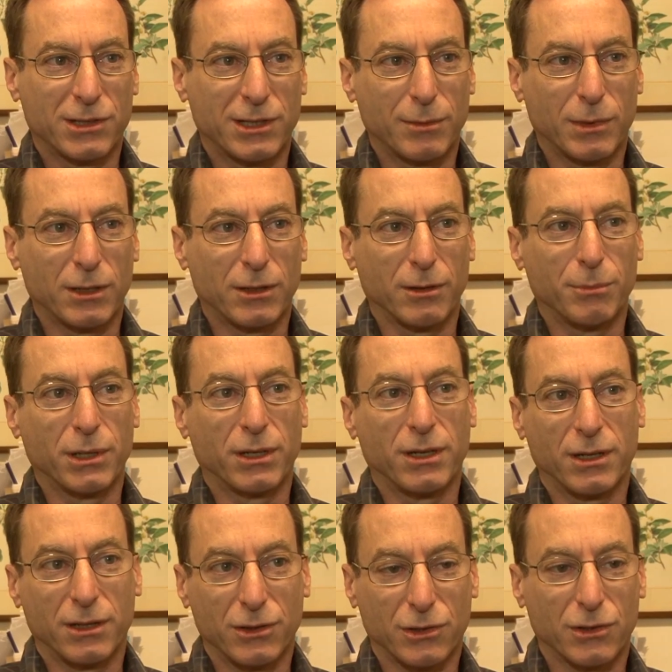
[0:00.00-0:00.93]
similar,
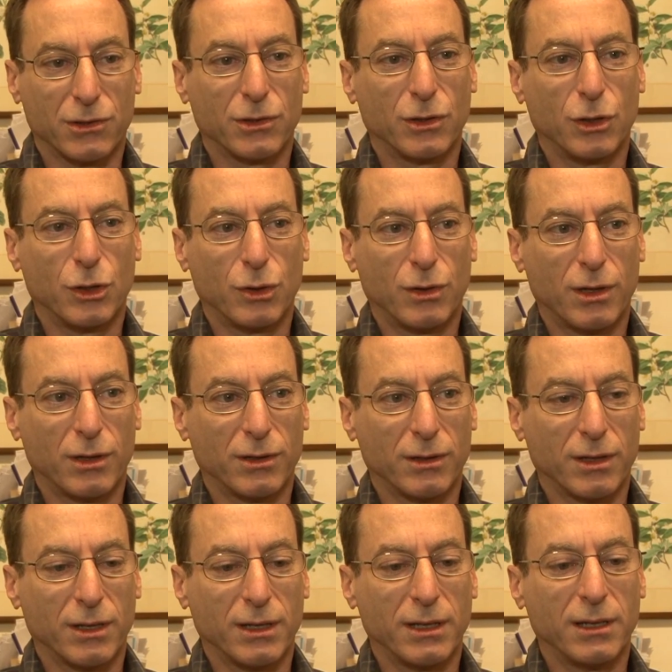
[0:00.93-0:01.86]
because
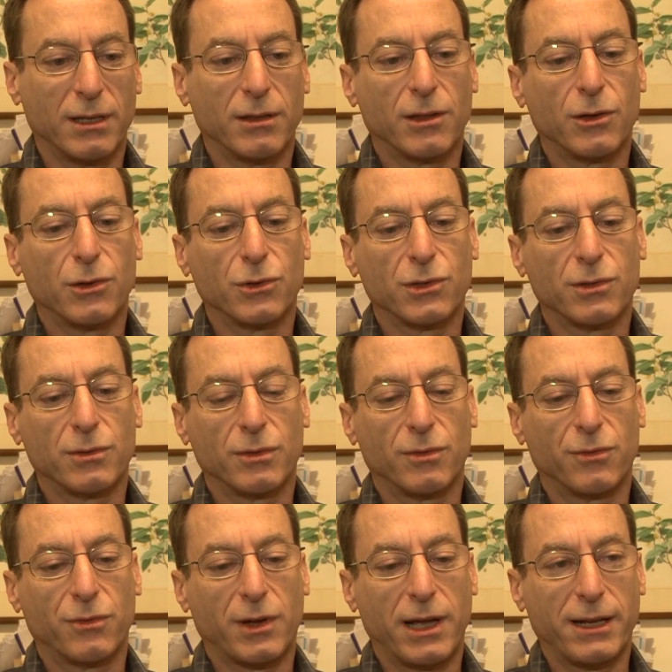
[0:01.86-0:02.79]
those
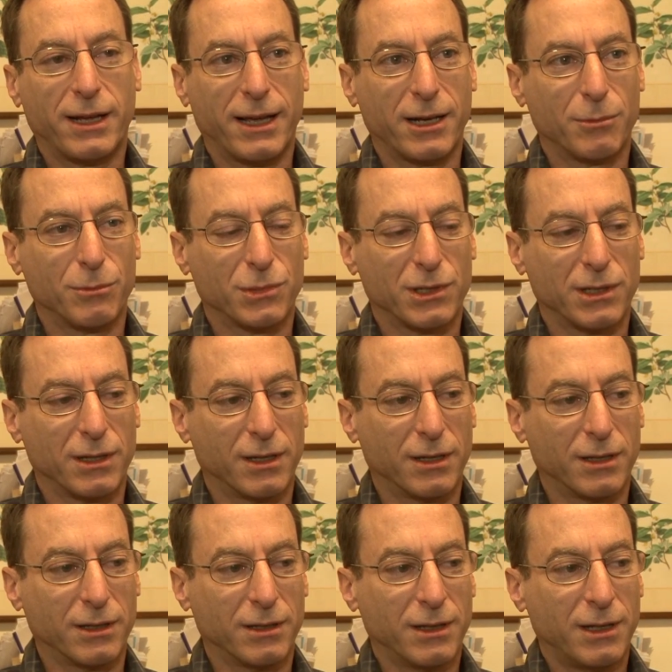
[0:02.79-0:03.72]
fine items in
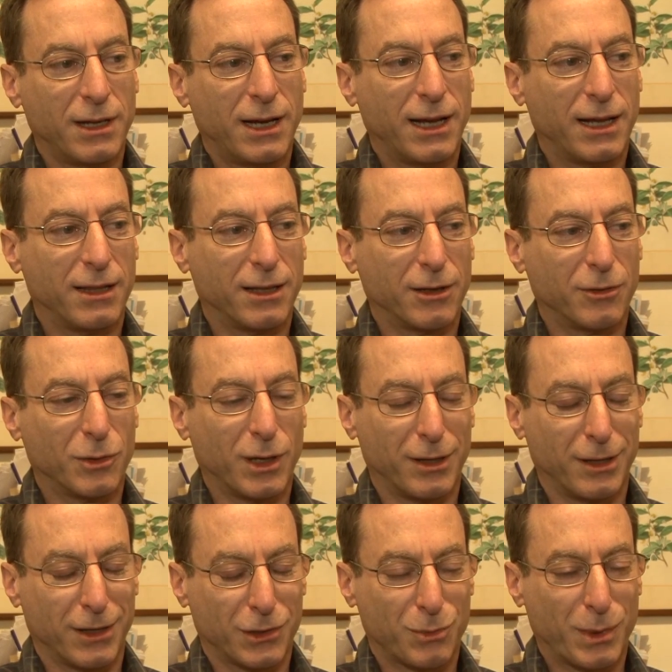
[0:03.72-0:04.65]

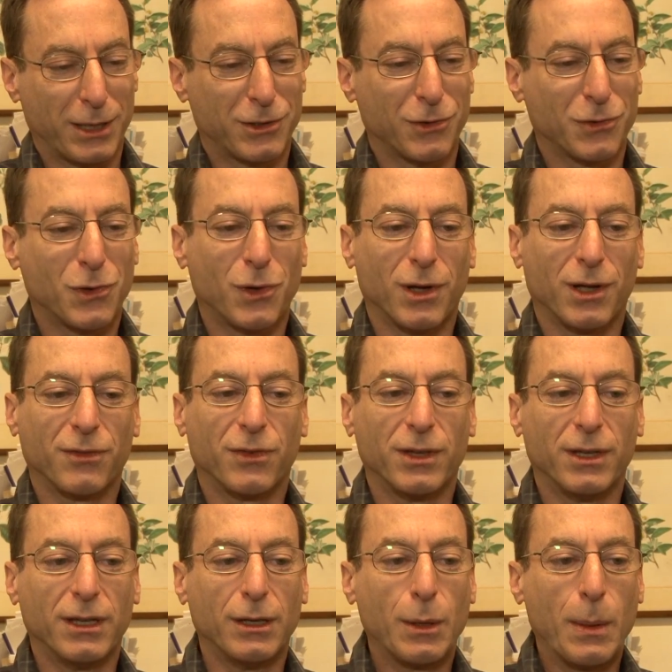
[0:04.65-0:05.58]
the expensive
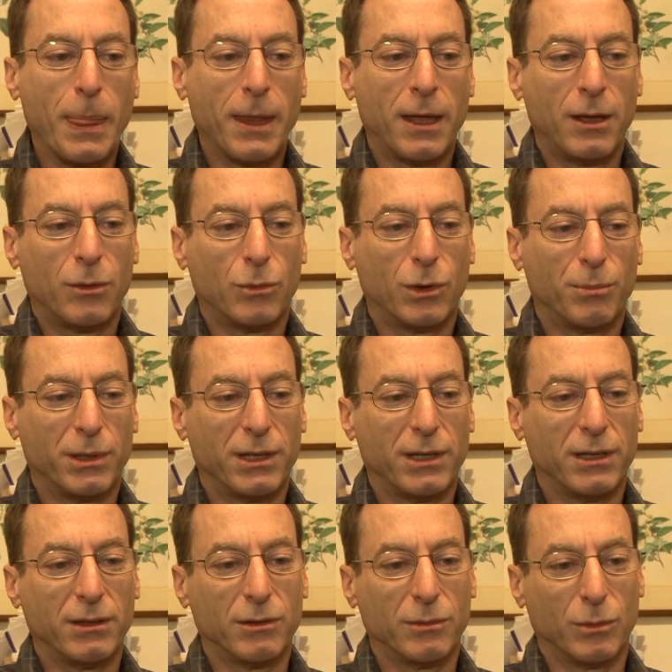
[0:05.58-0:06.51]
coffee would
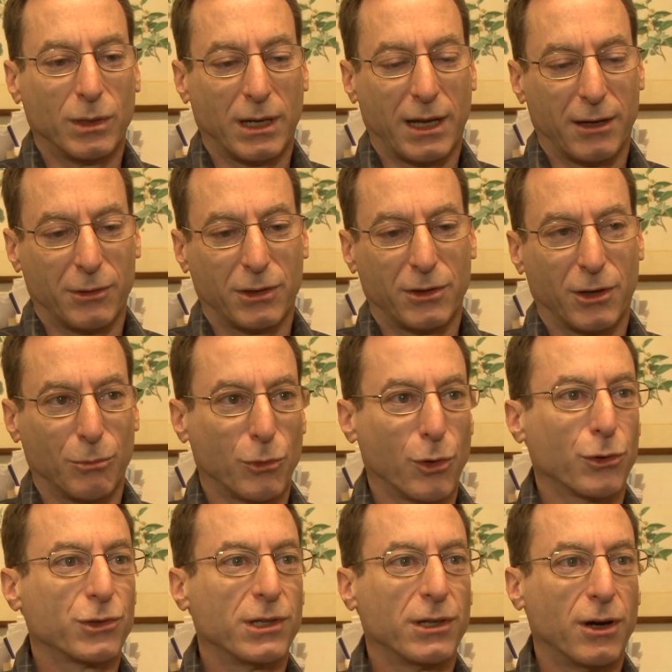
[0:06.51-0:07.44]
be what I would term
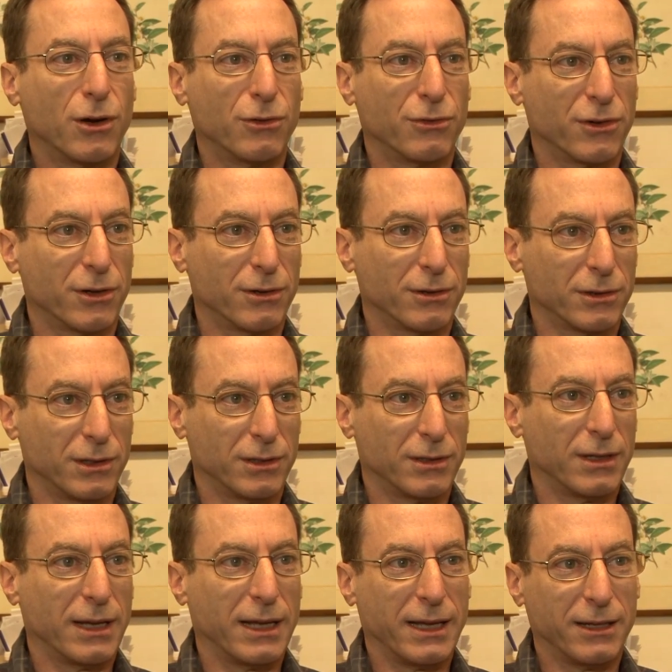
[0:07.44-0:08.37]
roasted over,
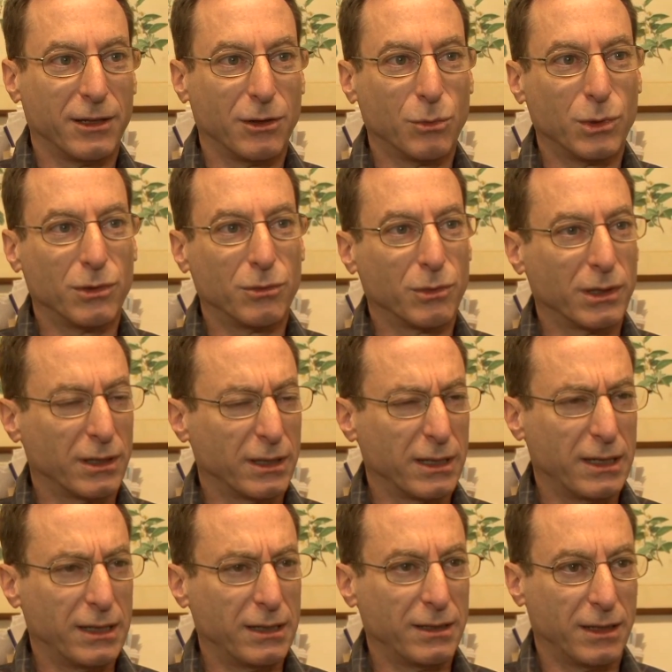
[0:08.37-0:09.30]
and you wouldn't
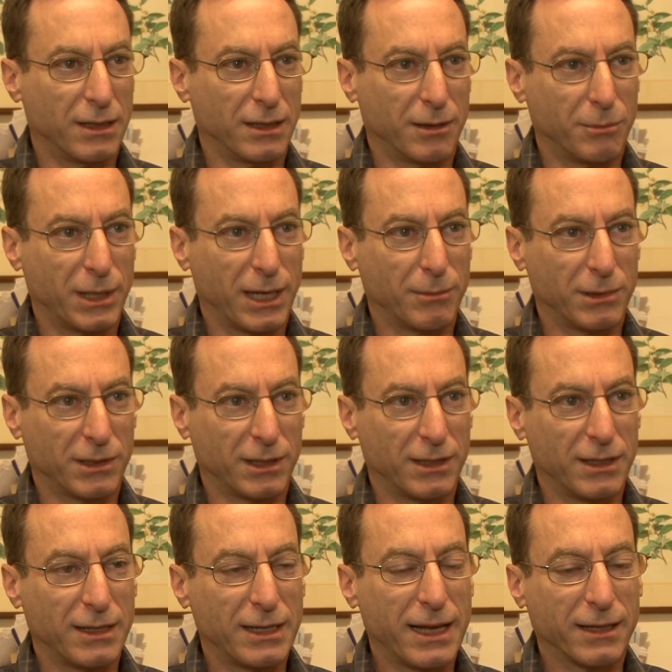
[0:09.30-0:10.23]
really be able
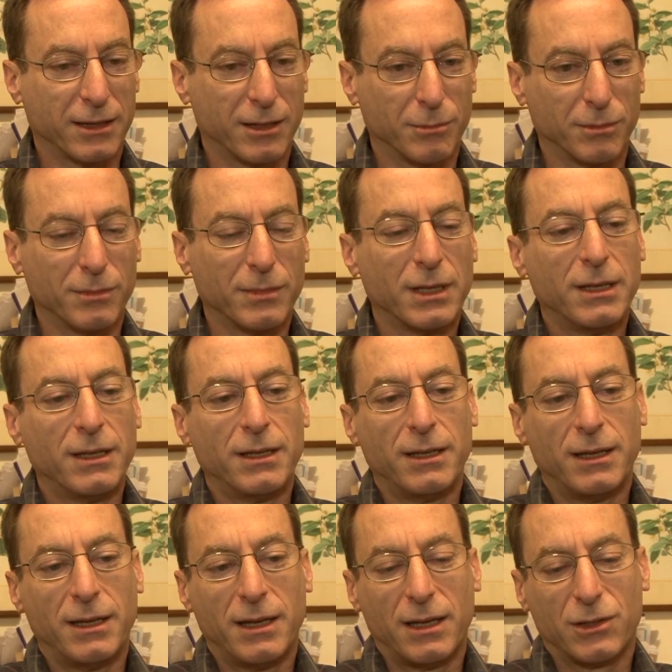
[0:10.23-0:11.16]
to detect them.
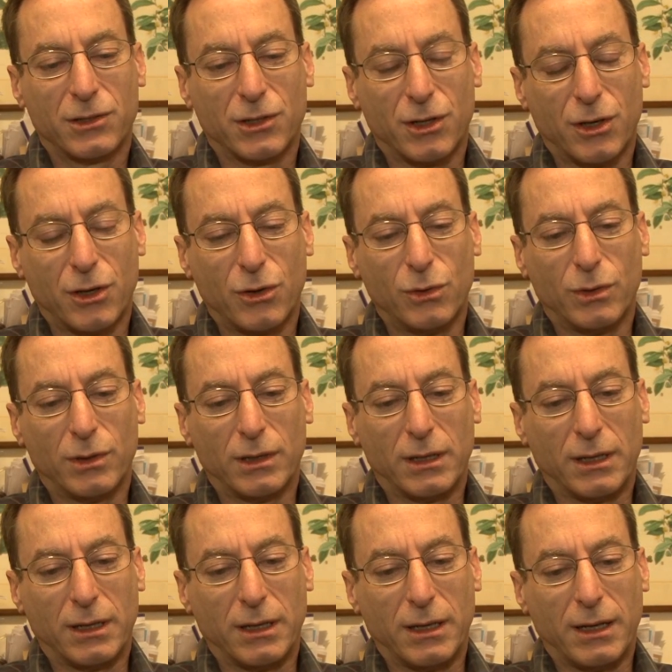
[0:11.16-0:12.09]
So
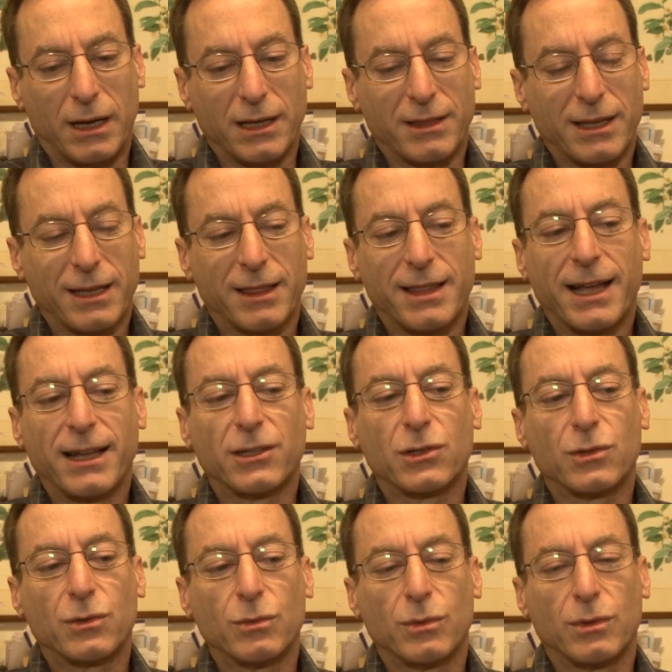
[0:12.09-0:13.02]
I think
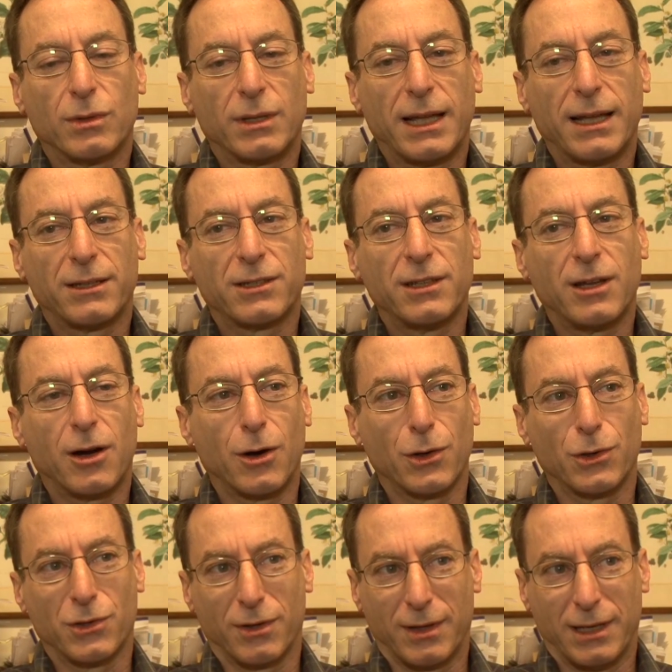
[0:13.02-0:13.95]
that's the
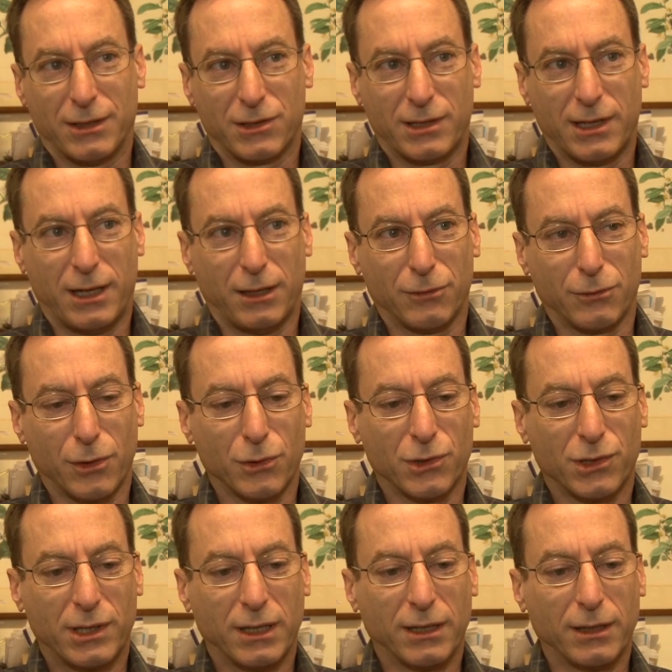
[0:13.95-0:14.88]
origin of that style of
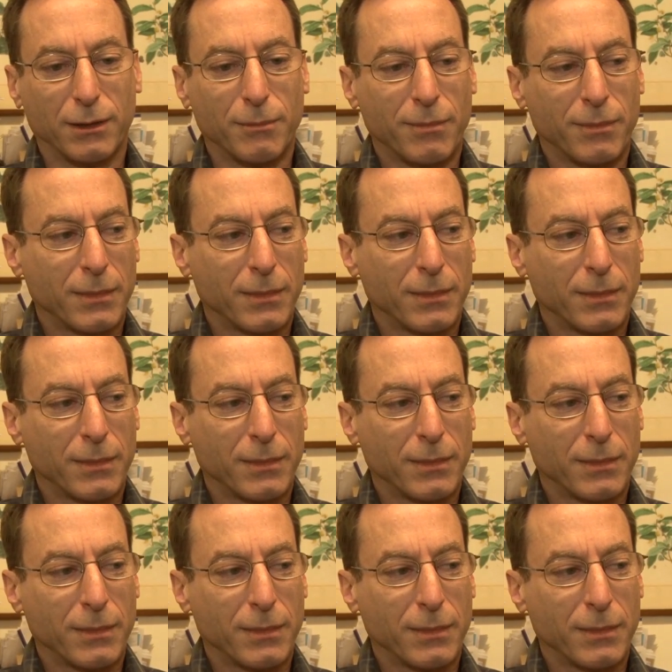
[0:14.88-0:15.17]
roasting.